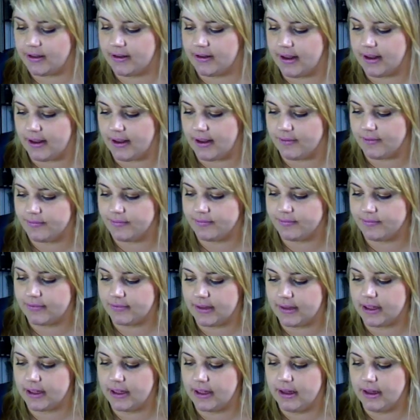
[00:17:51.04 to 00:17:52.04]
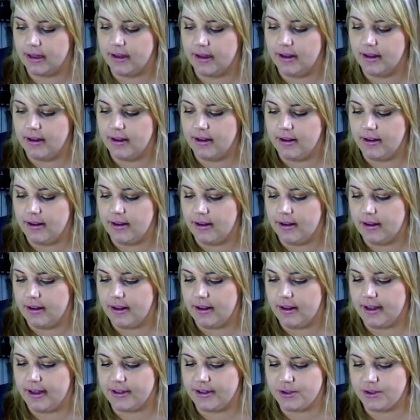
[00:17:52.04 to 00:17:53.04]
Yeah.
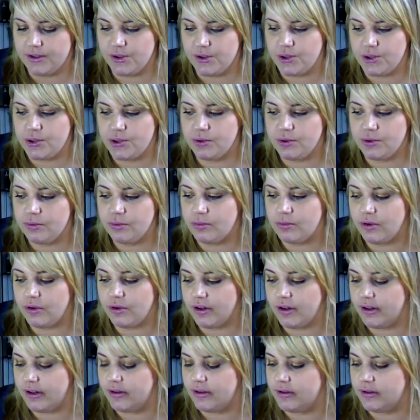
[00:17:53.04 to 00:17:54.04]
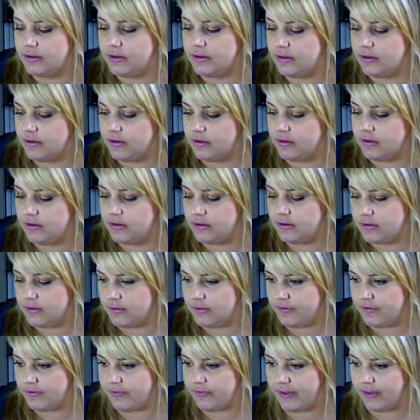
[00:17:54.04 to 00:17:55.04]
And 2 more
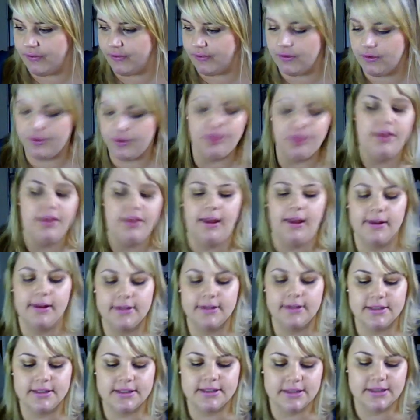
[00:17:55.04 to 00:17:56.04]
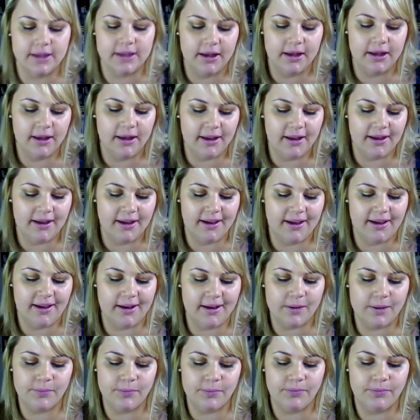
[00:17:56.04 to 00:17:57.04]
favorite things.
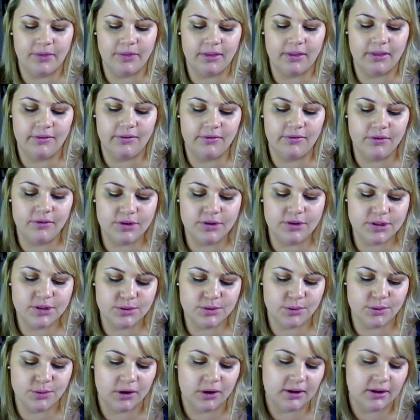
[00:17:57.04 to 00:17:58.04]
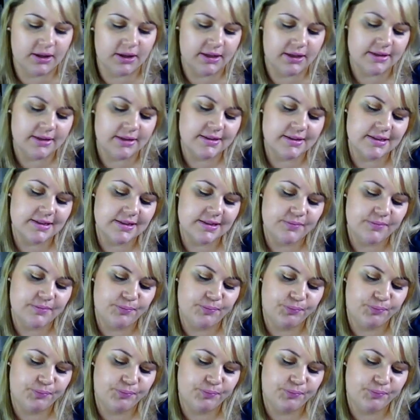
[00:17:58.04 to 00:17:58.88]
The first one is